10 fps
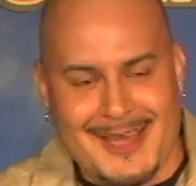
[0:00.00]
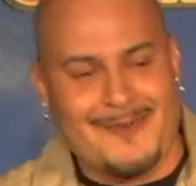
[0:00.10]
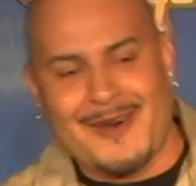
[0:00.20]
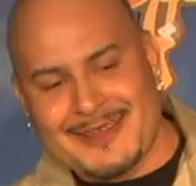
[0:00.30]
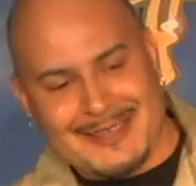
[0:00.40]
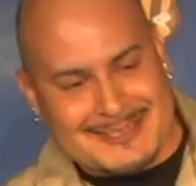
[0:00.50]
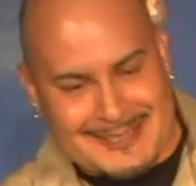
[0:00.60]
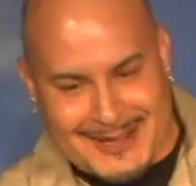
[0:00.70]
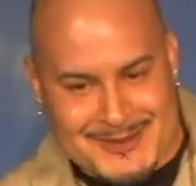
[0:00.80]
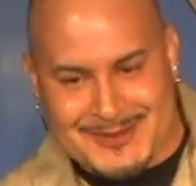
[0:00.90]
How far do you think
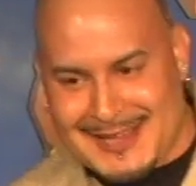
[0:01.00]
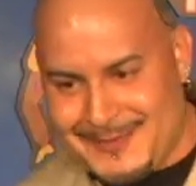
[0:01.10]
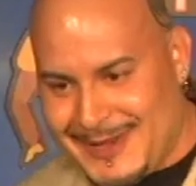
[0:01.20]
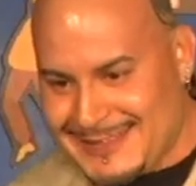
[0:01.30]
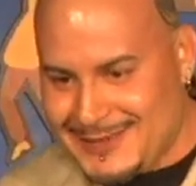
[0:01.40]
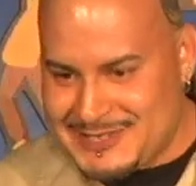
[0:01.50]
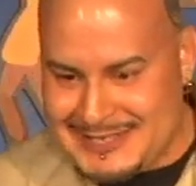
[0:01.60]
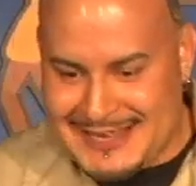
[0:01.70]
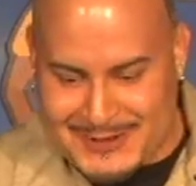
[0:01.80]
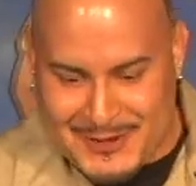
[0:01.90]
she goes with that, man? You think when she
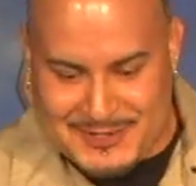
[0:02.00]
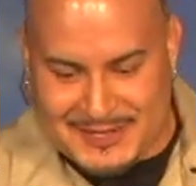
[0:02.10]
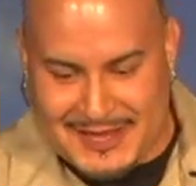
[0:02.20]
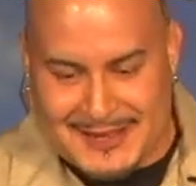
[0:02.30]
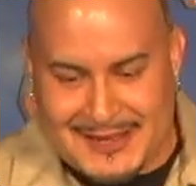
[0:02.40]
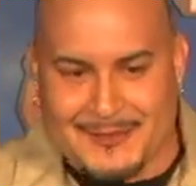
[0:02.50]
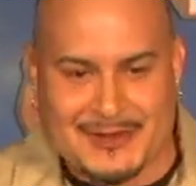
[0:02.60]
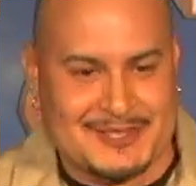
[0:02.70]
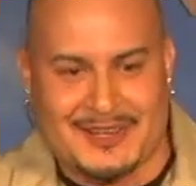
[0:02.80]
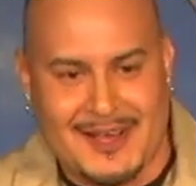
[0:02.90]
gets home, she like
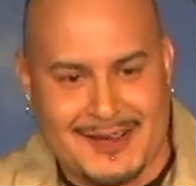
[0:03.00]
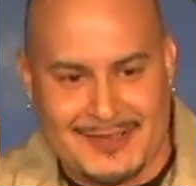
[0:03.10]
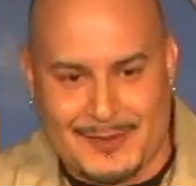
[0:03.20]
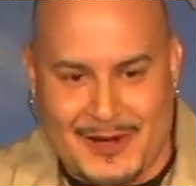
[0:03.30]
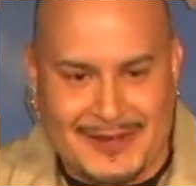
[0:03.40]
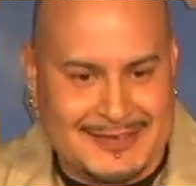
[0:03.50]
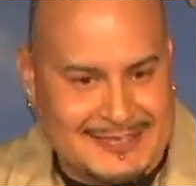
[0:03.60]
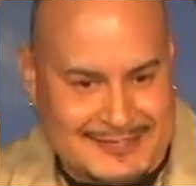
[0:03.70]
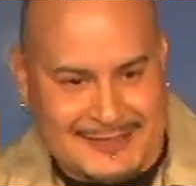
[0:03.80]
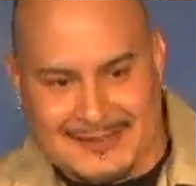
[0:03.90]
puts the dog on the potty and
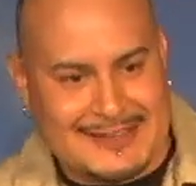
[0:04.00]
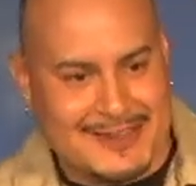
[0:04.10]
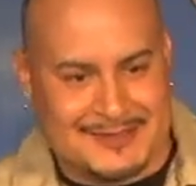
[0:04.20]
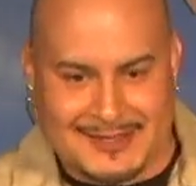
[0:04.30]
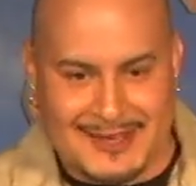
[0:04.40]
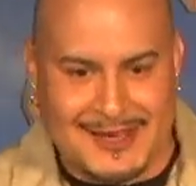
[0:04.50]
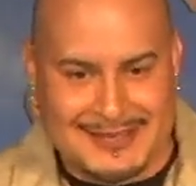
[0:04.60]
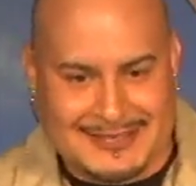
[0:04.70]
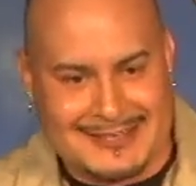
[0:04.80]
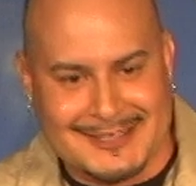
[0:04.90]
takes the little kid out to the lawn
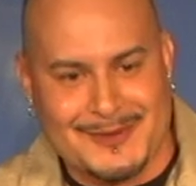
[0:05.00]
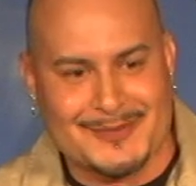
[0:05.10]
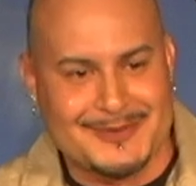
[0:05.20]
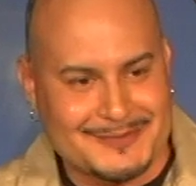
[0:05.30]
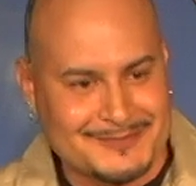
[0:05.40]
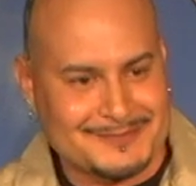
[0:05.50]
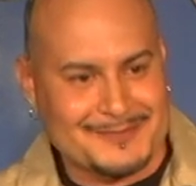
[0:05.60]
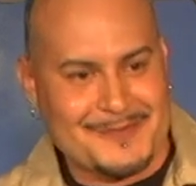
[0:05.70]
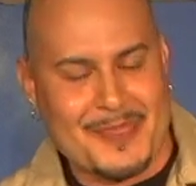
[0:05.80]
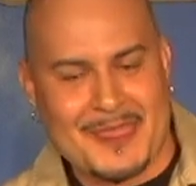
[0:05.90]
to take a dump?
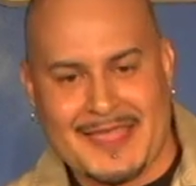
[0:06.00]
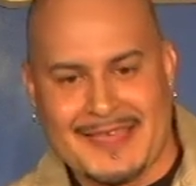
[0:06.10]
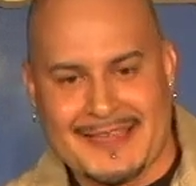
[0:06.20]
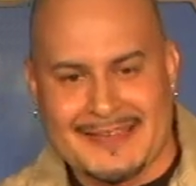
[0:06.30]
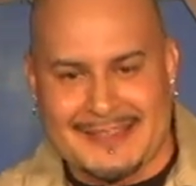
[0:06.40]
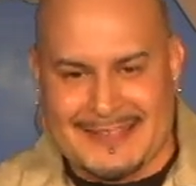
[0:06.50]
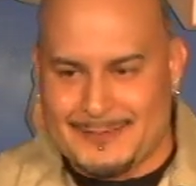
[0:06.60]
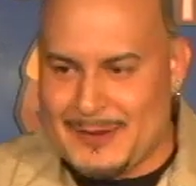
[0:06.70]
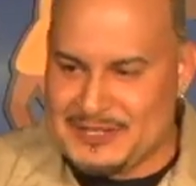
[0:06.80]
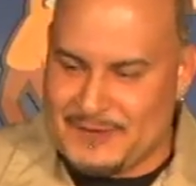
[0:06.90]
You
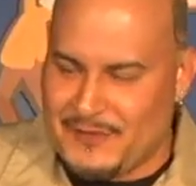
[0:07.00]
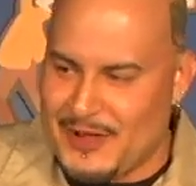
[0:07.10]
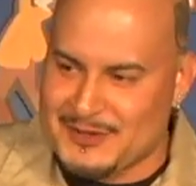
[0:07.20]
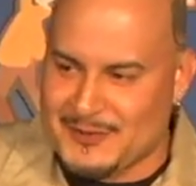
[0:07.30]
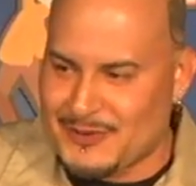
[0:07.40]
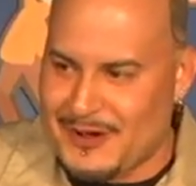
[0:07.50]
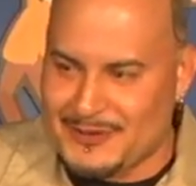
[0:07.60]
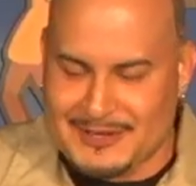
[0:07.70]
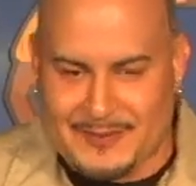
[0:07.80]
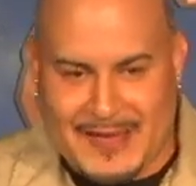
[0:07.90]
think maybe she follows him around
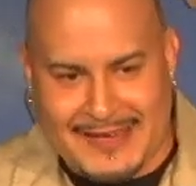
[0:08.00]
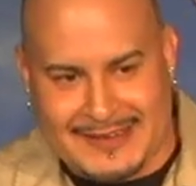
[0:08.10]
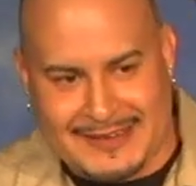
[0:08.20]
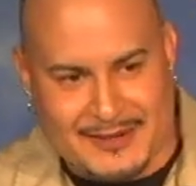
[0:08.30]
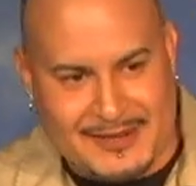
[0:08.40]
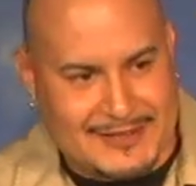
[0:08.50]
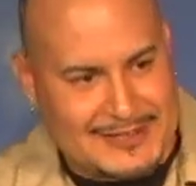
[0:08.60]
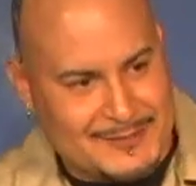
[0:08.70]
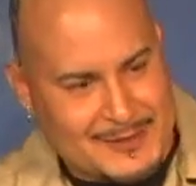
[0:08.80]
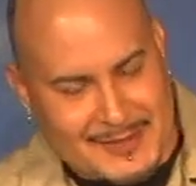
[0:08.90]
with a little baggie, trying to
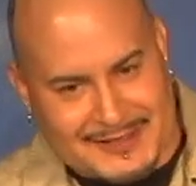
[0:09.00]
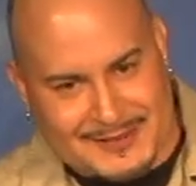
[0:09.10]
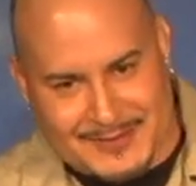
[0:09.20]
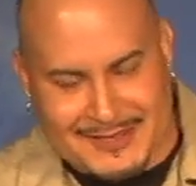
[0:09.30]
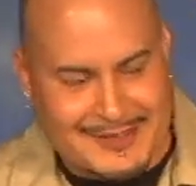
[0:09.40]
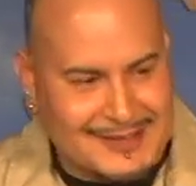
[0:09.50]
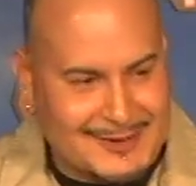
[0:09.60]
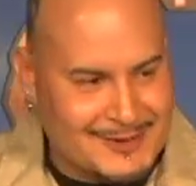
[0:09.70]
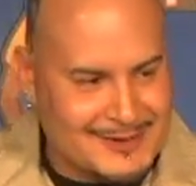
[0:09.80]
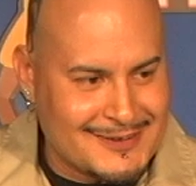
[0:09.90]
clean up the mess and be a good
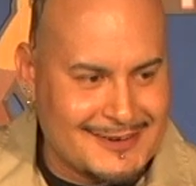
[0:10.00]
neighbor?